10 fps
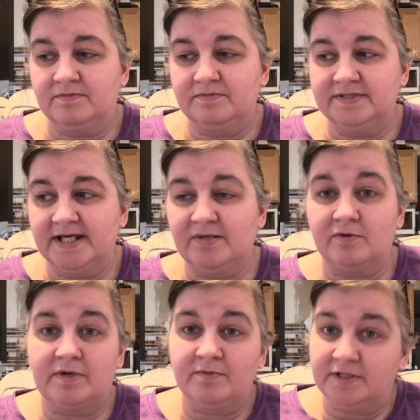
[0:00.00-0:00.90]
Sailor
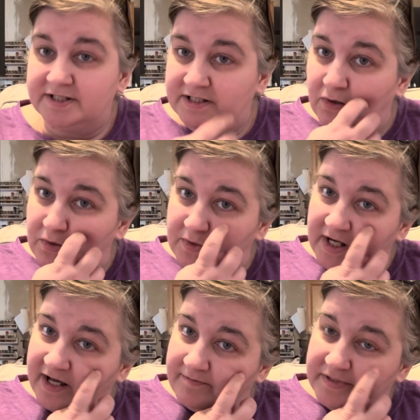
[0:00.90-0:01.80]
Remembered is the only one I
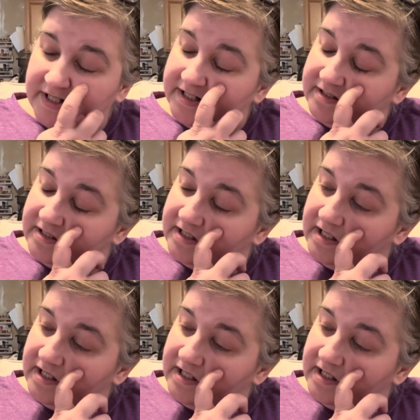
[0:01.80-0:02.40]
have planned.